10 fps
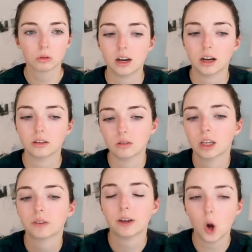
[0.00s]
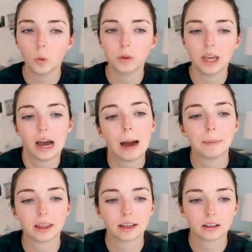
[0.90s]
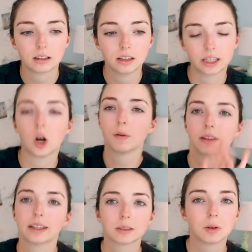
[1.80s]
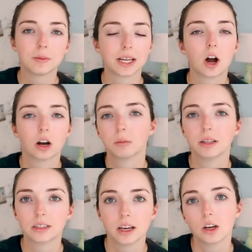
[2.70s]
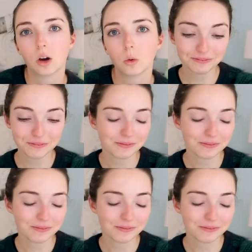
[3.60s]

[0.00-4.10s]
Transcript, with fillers: And I if I open the app, I click it off, and sometimes I audibly say no.